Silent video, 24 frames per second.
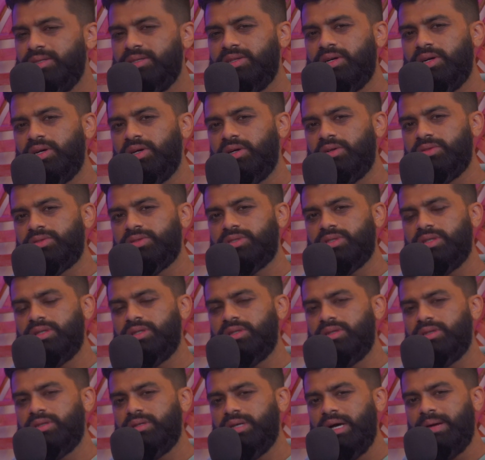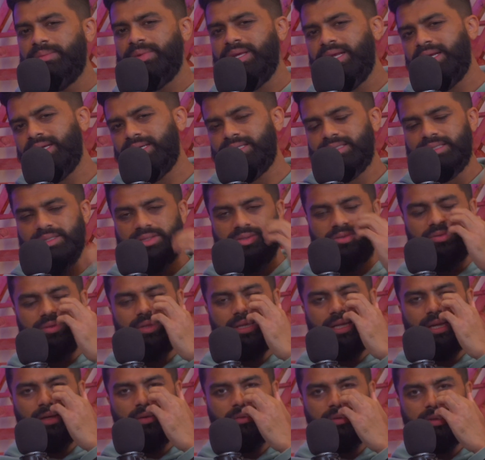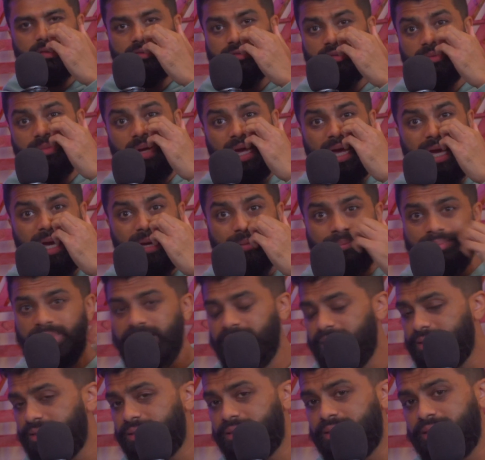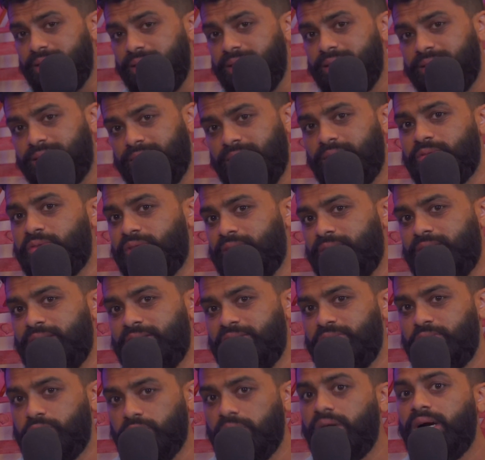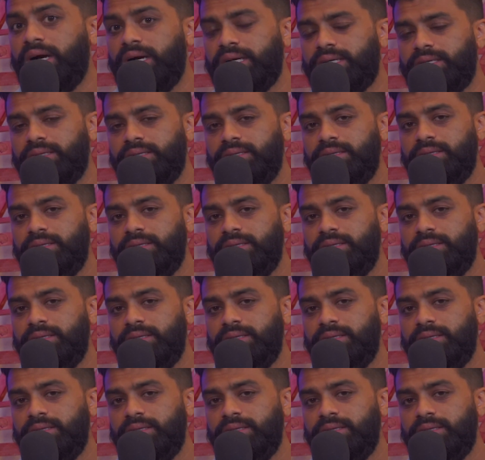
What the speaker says: You know, so I mean, I guess it's cool they got rid of him. Ambien Z sounds like a drug.